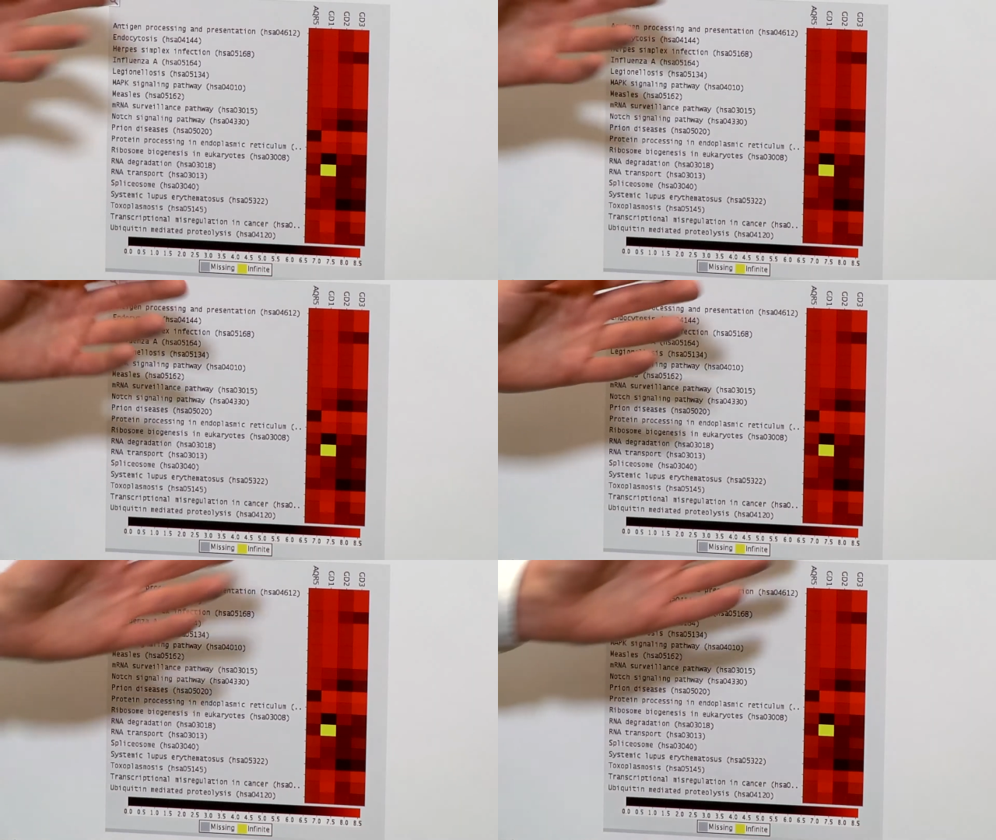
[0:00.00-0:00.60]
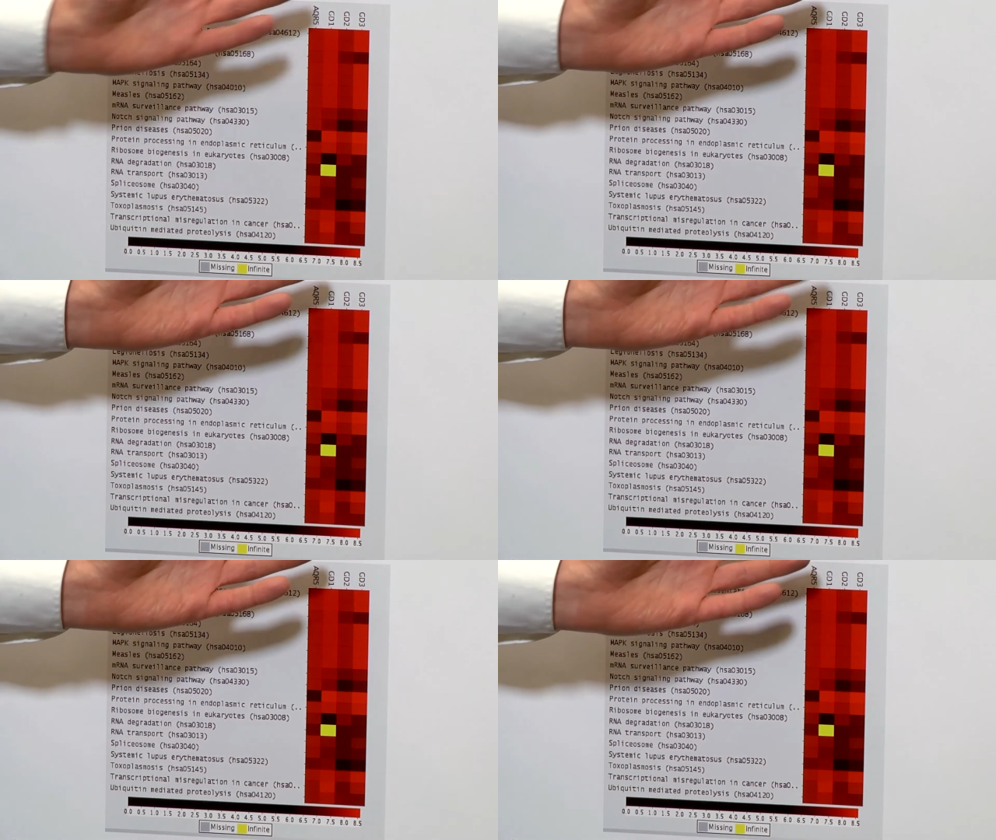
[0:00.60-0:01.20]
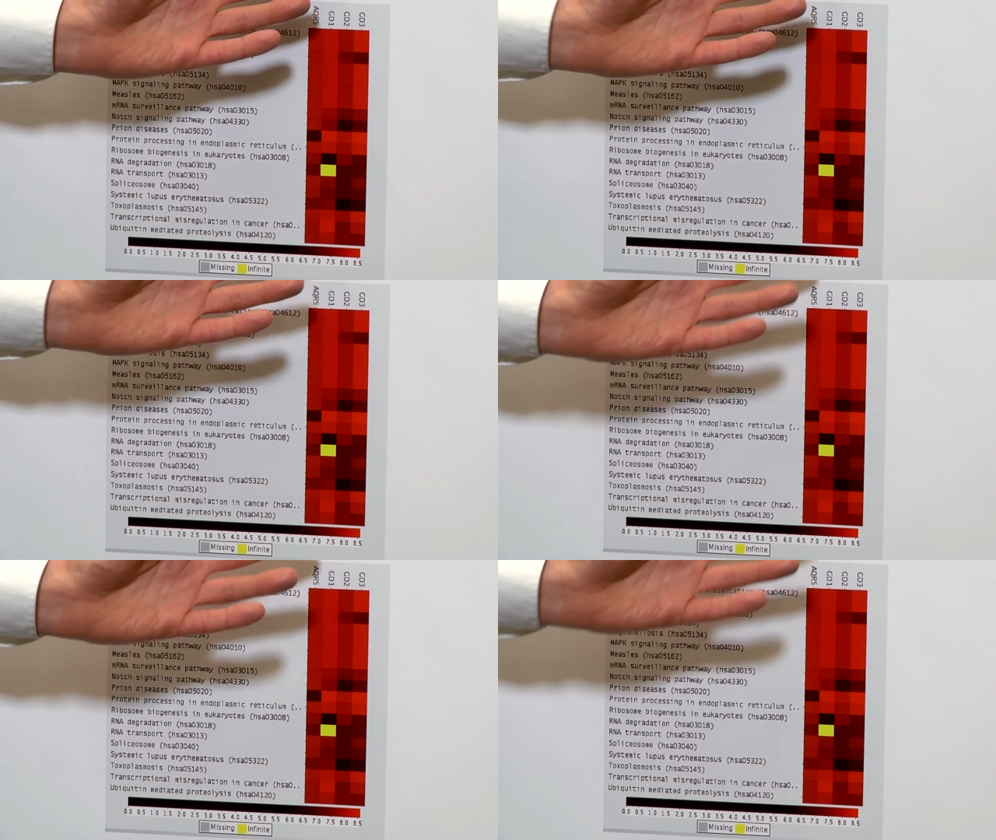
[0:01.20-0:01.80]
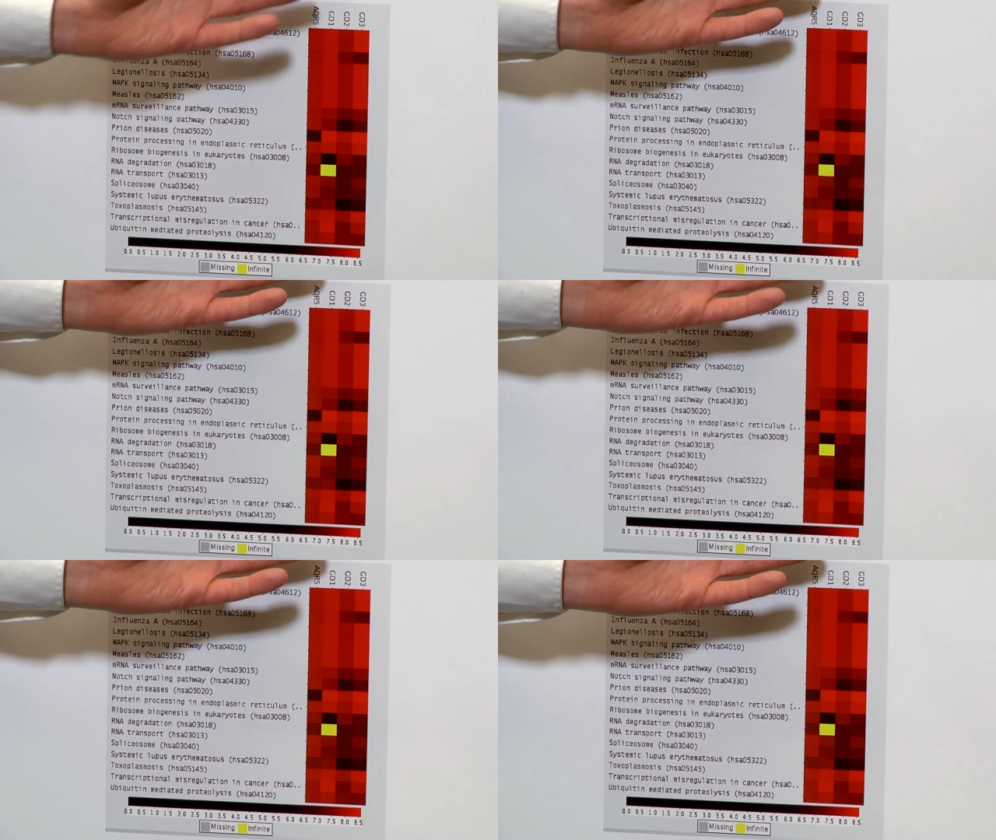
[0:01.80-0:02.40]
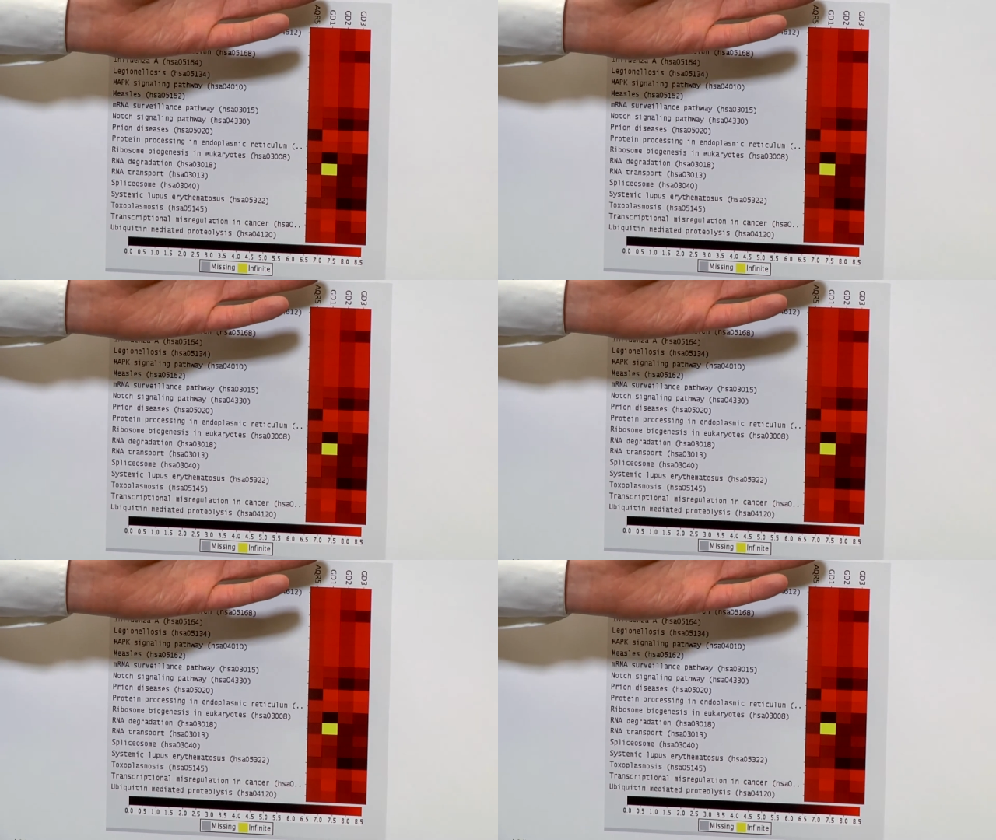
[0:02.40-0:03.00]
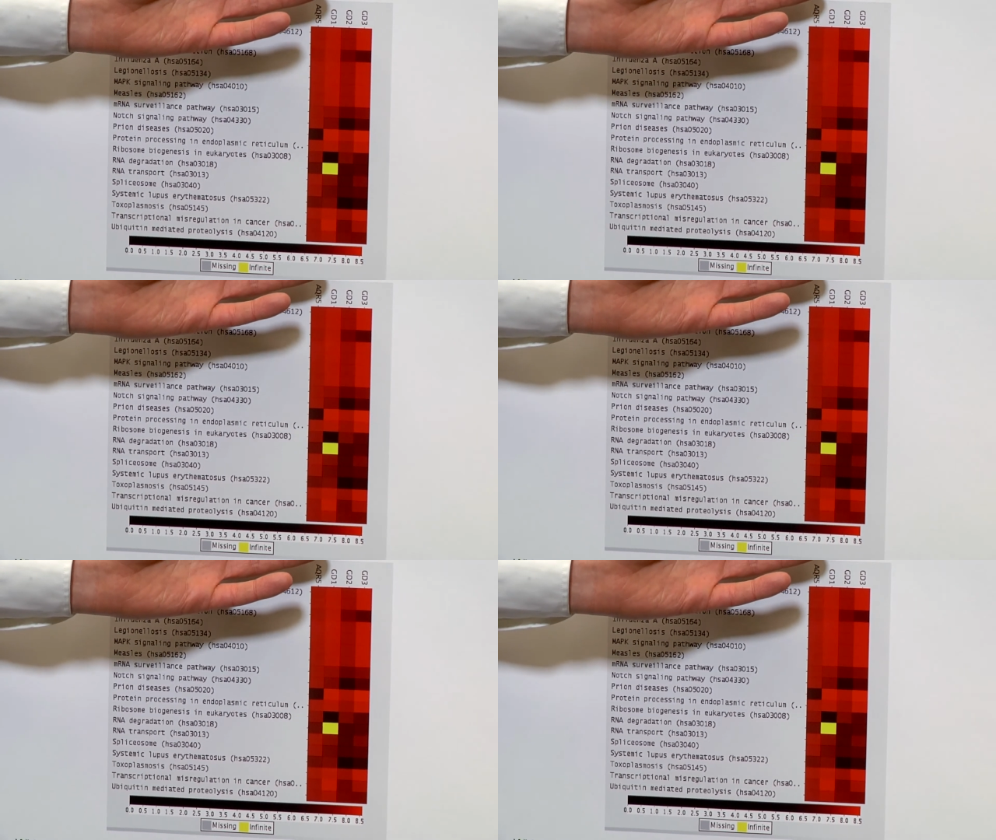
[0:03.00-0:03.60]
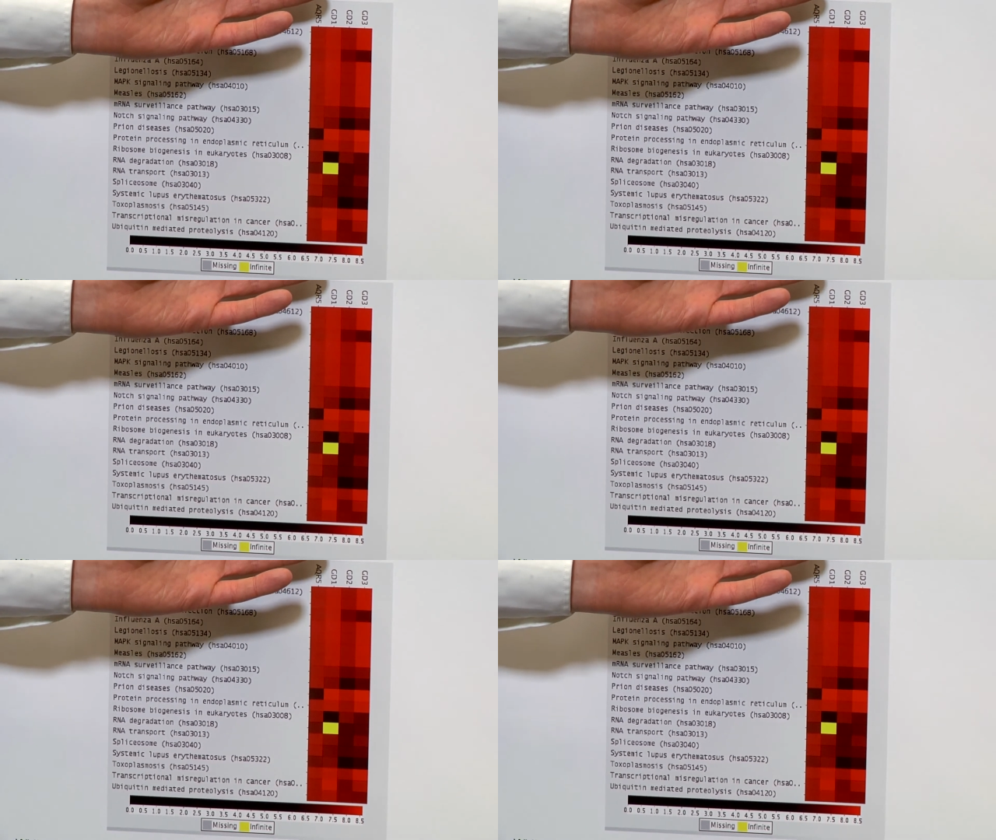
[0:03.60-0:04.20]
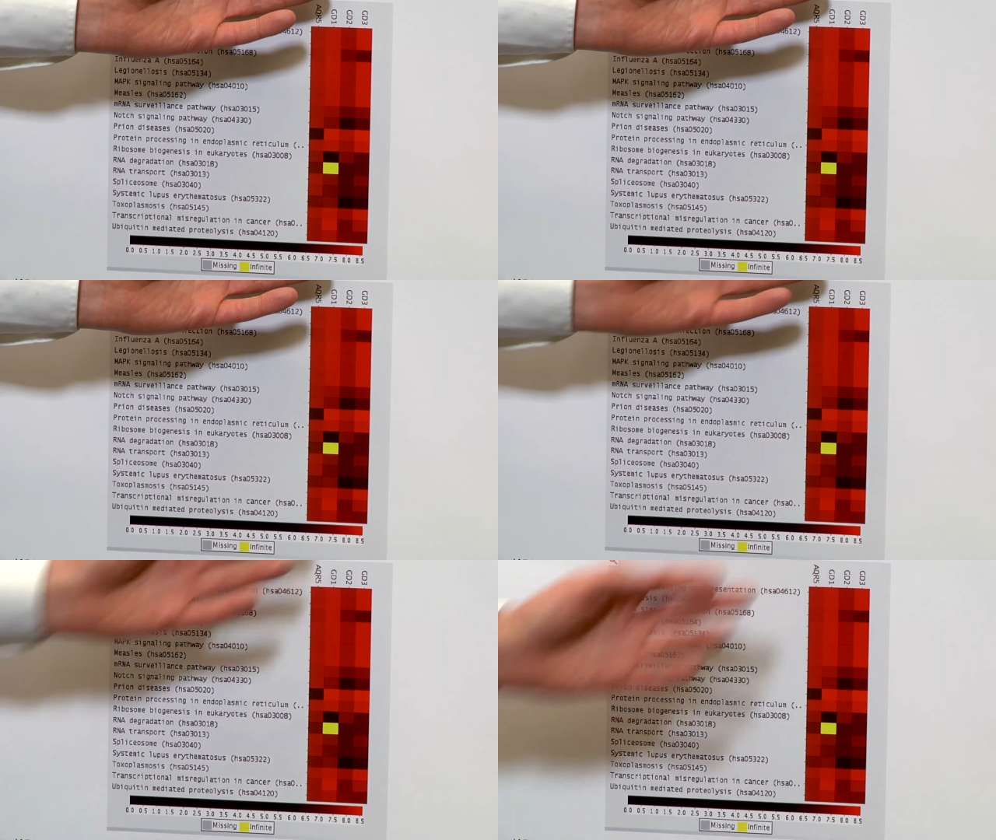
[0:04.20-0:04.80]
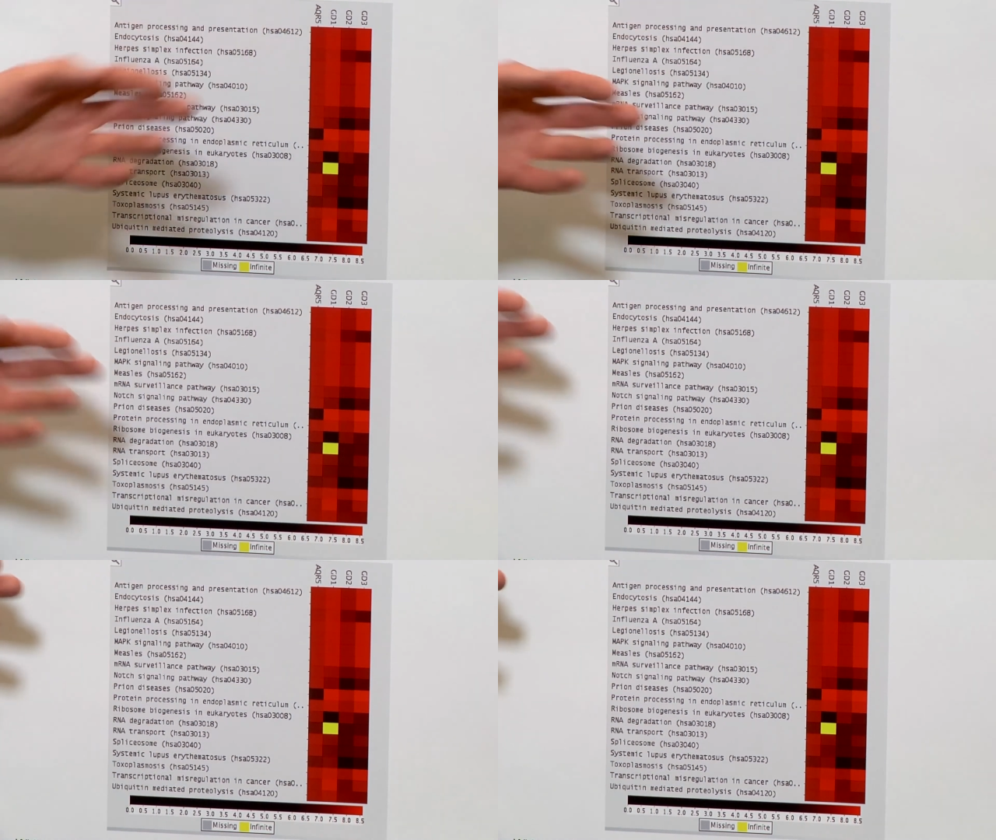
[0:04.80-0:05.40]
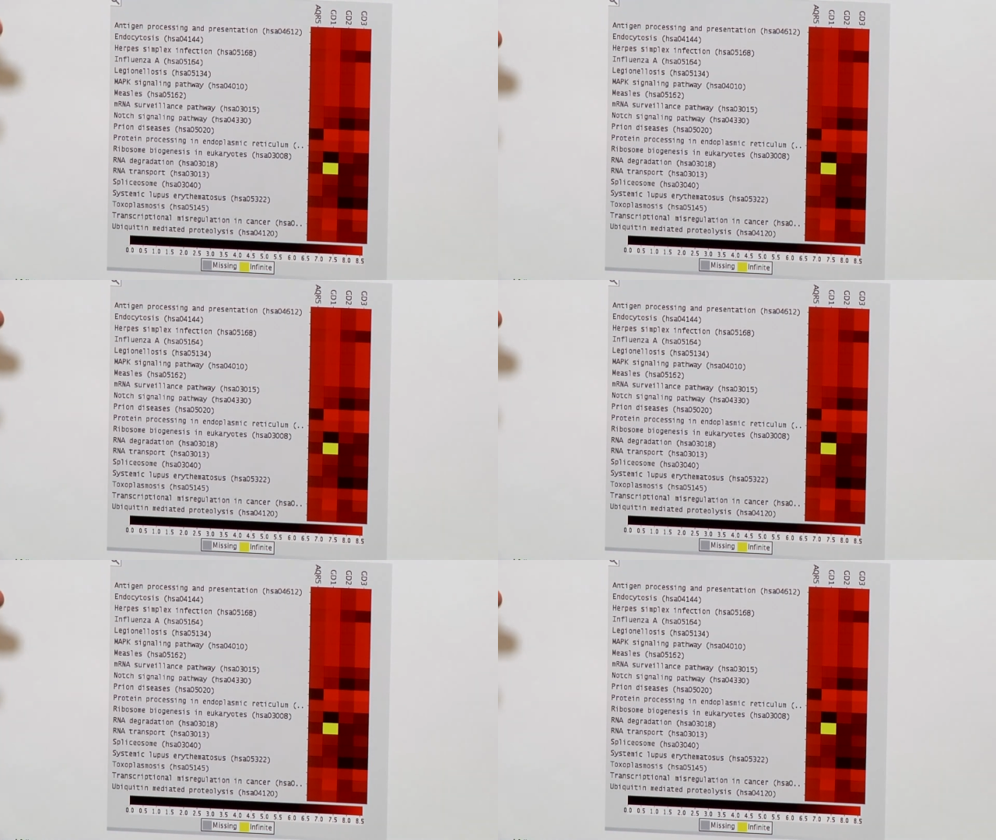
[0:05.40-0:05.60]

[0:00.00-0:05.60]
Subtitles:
Nobody's mouth can be seen.